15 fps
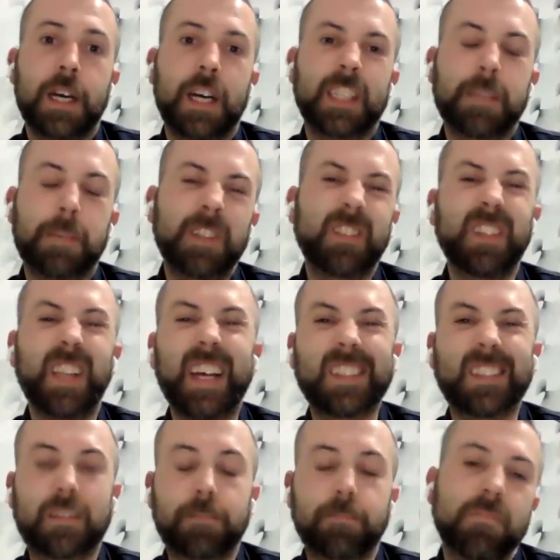I suppose,
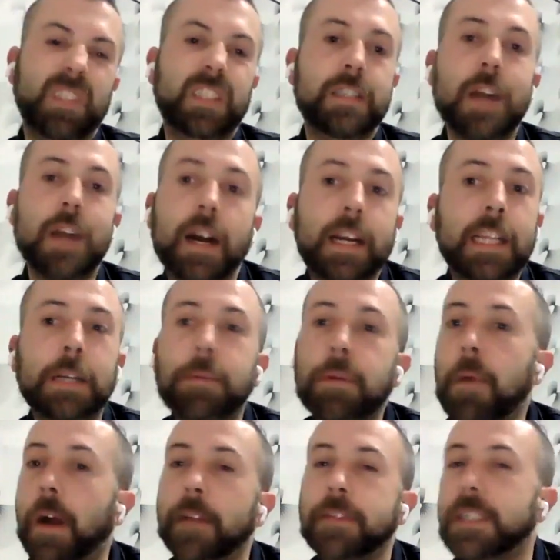less snarky than we
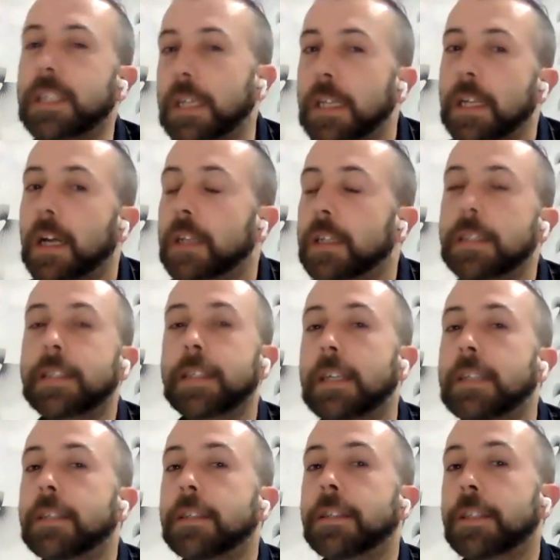might have seen in other
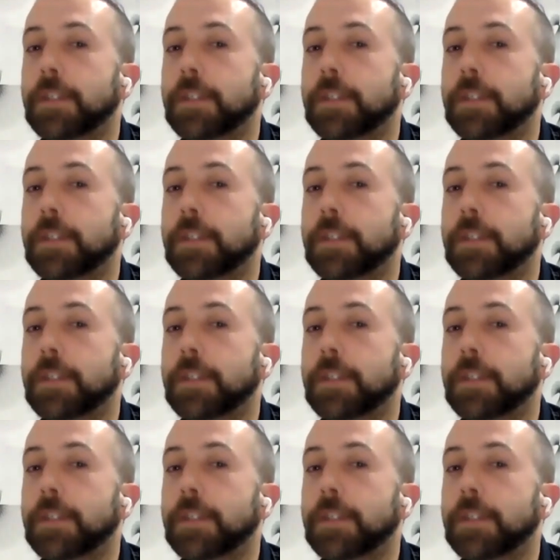seasons.